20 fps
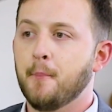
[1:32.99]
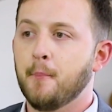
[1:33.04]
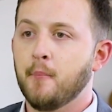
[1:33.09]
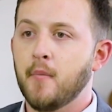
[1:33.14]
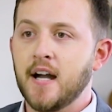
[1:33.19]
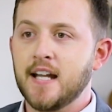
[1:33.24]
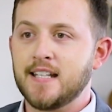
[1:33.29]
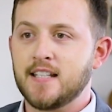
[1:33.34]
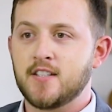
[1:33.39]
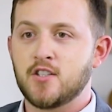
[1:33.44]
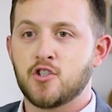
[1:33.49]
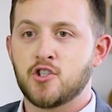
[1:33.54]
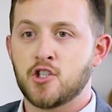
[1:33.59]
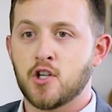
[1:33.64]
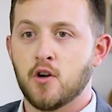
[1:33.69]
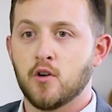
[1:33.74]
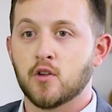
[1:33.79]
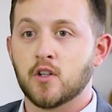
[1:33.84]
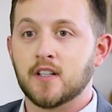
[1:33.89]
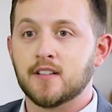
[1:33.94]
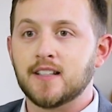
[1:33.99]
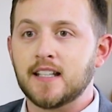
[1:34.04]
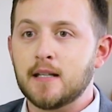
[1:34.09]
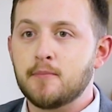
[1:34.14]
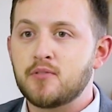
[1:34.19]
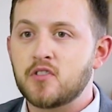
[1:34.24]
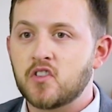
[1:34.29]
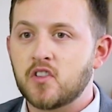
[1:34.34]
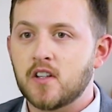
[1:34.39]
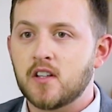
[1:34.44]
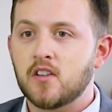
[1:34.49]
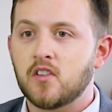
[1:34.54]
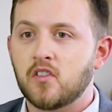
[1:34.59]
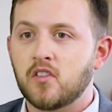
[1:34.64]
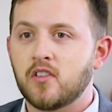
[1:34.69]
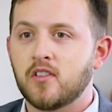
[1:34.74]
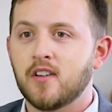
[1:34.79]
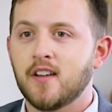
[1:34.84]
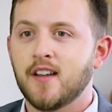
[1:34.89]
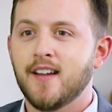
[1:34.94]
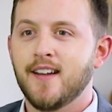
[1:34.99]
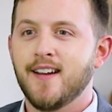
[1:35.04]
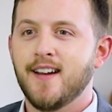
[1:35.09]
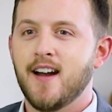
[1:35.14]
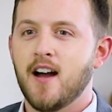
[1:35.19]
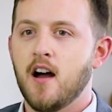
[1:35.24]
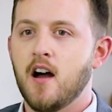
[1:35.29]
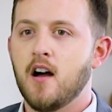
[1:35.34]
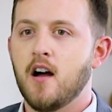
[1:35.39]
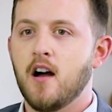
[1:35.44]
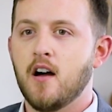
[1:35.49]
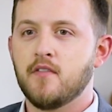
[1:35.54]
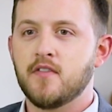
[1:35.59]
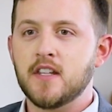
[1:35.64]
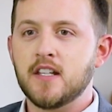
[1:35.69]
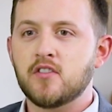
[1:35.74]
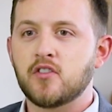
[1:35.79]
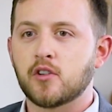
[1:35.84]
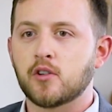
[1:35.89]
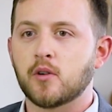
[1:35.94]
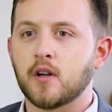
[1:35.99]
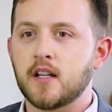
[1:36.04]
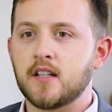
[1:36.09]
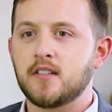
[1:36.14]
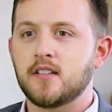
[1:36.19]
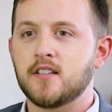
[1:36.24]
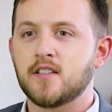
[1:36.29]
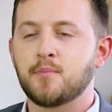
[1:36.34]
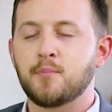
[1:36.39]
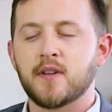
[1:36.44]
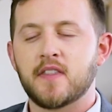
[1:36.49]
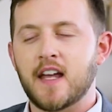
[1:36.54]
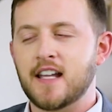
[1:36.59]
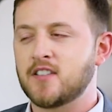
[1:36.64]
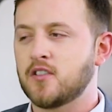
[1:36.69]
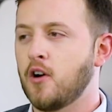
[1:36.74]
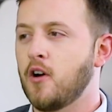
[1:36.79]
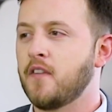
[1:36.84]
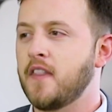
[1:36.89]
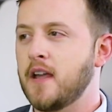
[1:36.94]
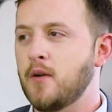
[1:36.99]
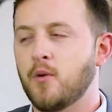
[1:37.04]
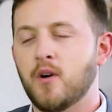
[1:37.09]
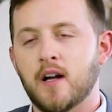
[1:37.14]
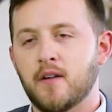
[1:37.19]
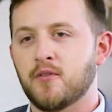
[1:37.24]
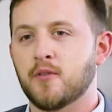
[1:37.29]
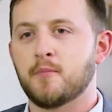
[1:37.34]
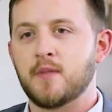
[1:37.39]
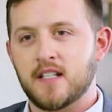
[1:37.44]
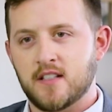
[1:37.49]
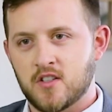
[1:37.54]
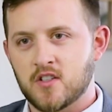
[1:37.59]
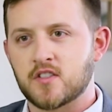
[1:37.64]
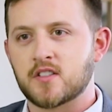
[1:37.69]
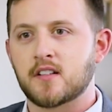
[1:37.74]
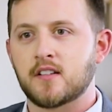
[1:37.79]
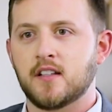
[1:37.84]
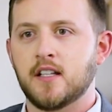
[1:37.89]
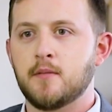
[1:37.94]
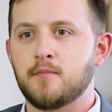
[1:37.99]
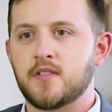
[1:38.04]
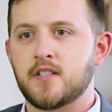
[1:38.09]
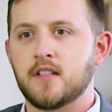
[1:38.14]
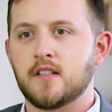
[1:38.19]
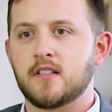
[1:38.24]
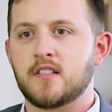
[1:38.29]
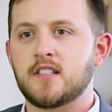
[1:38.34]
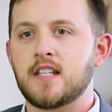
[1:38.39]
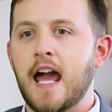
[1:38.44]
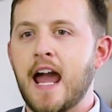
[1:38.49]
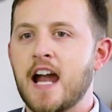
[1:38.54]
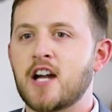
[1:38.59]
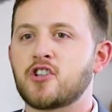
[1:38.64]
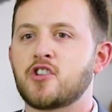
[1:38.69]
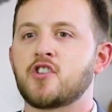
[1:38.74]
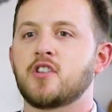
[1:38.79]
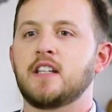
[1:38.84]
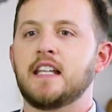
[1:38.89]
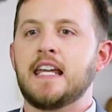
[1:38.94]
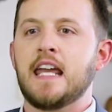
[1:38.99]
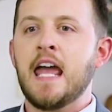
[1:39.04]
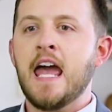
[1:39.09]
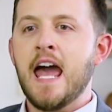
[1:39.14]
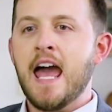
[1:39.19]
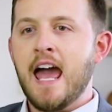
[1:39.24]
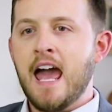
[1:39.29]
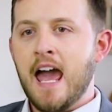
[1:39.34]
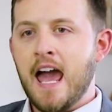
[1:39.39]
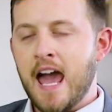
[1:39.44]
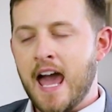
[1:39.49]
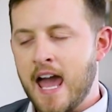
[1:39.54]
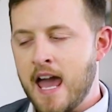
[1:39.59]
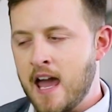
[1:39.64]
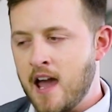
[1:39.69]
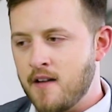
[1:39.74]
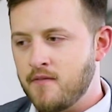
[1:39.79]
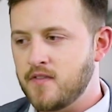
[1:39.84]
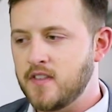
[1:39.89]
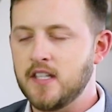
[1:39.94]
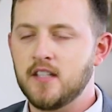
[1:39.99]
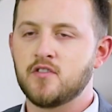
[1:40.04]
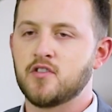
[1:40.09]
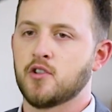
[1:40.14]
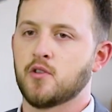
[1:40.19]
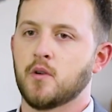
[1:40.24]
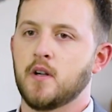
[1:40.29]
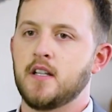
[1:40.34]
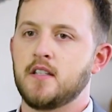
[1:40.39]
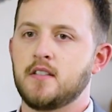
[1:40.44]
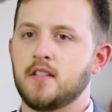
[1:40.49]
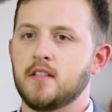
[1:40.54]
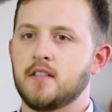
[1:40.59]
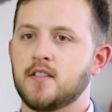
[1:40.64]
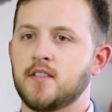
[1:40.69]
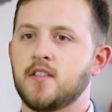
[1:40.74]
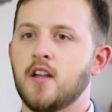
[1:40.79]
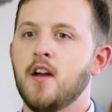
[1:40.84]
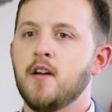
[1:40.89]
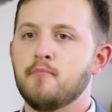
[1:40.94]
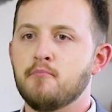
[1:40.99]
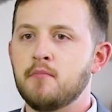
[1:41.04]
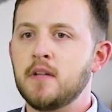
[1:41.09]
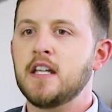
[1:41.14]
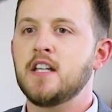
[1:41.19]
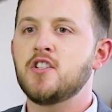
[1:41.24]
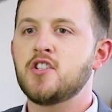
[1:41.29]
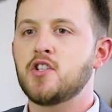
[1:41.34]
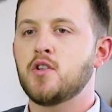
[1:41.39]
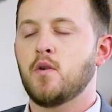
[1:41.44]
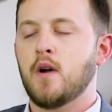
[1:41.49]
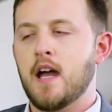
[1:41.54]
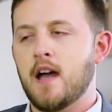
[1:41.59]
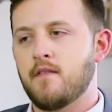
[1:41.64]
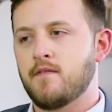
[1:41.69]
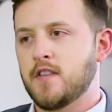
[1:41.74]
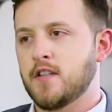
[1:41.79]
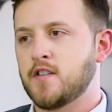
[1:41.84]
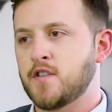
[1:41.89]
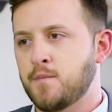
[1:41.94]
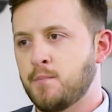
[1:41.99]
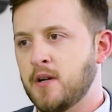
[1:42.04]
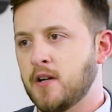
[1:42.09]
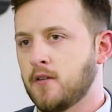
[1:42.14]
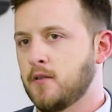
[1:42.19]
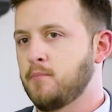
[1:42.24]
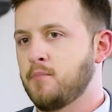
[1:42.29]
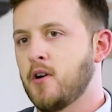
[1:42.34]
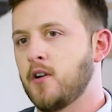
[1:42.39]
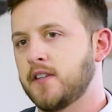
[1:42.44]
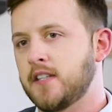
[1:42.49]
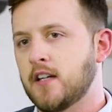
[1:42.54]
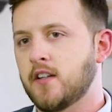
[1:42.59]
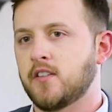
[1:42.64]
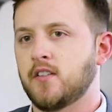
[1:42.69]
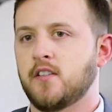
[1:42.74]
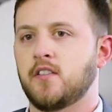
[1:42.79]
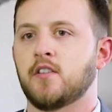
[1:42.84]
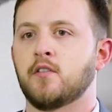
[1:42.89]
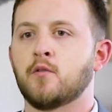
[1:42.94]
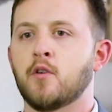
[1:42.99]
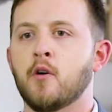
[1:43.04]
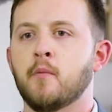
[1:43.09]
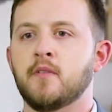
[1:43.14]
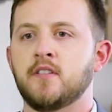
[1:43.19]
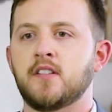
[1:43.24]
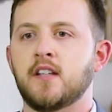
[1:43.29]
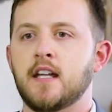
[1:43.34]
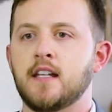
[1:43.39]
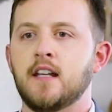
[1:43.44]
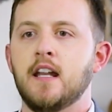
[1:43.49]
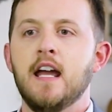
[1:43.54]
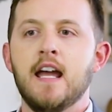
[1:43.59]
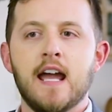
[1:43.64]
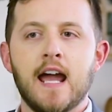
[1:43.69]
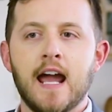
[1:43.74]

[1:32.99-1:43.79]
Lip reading: might show glimpses of these graces, but that's all they will ever be, just glimpses. To actually have these graces means you have the Spirit. Paul tells us in Romans 8,